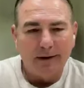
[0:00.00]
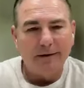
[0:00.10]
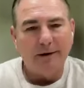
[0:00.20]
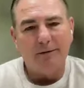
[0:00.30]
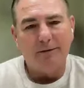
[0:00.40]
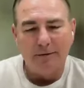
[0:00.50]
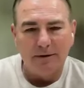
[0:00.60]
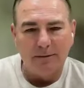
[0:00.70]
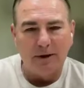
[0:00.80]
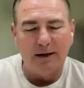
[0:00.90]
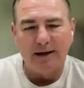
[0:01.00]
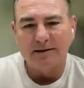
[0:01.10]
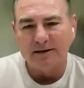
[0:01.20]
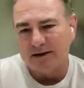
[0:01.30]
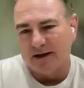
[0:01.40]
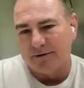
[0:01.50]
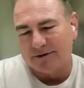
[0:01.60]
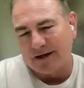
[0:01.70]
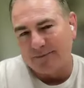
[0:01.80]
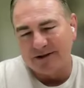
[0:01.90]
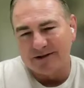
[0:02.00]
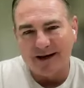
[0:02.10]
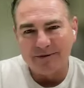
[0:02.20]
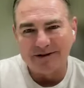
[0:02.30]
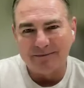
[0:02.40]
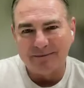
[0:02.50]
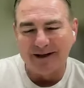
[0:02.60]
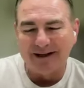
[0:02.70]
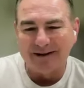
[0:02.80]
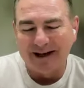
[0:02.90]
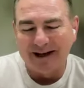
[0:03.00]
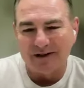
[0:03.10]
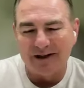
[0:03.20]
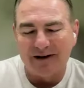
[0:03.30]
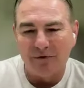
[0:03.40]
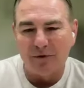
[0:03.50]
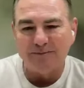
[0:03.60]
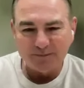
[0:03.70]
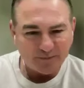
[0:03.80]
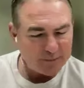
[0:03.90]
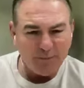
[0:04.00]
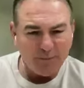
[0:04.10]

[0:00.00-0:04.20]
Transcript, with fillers: Uh, you know, the, the money at this level is not the same as the money at the next level.